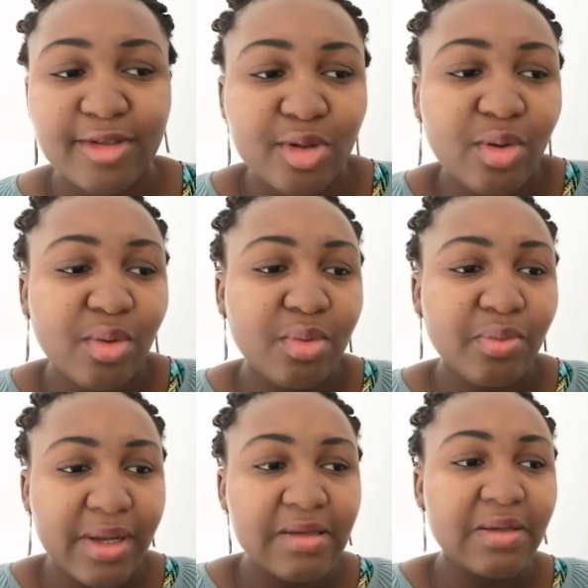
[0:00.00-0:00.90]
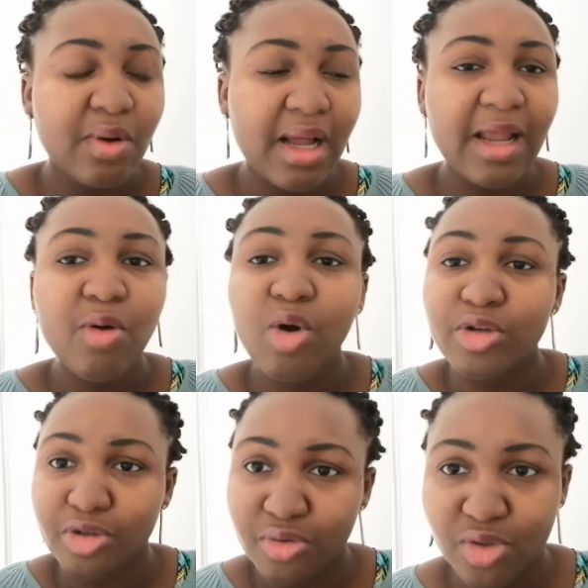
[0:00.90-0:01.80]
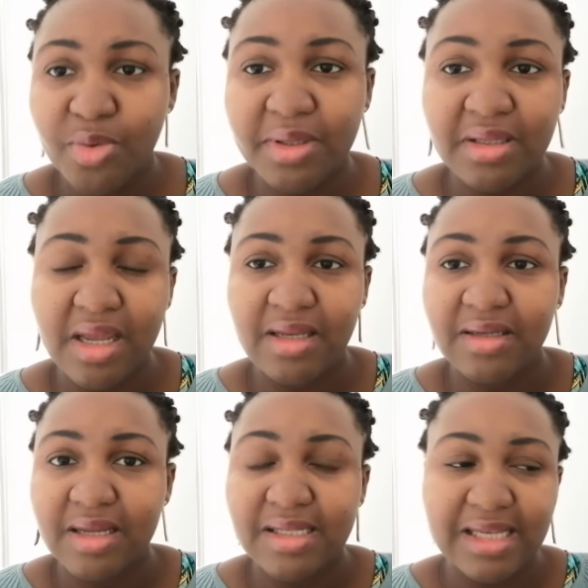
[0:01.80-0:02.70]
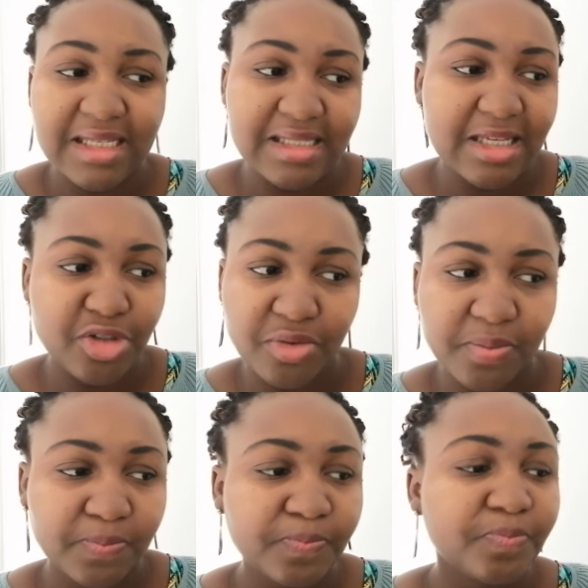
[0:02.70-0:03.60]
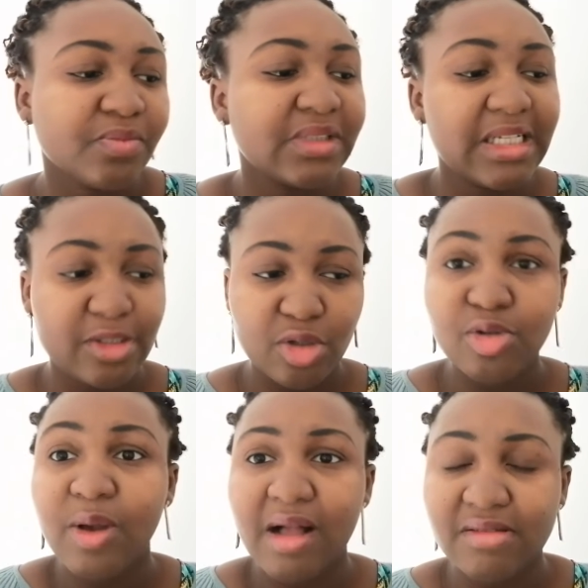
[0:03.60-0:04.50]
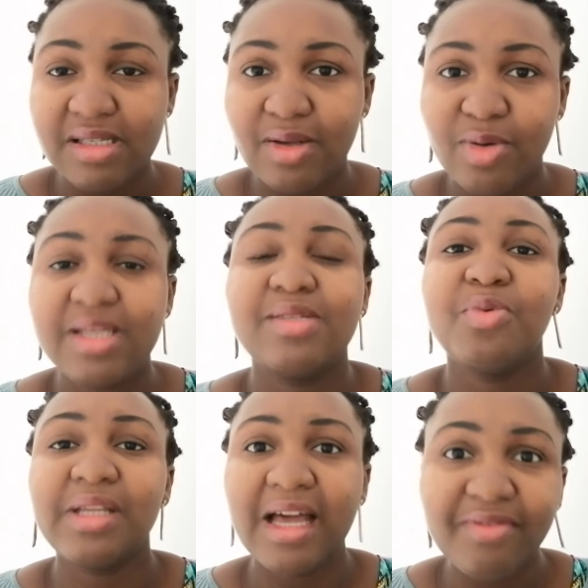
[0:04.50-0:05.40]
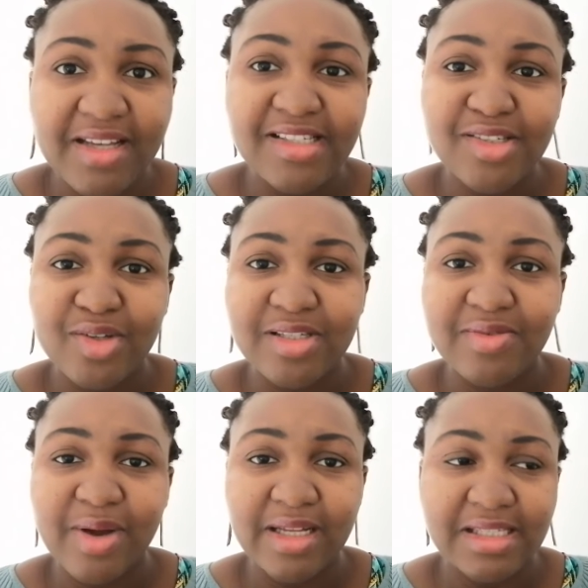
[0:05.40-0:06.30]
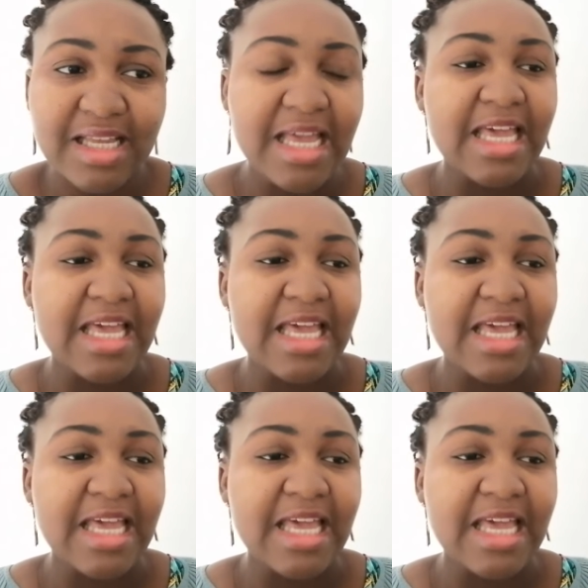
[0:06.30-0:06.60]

So when you allow God to use you in intercession, he's also counselor. He's the one that advises us, right?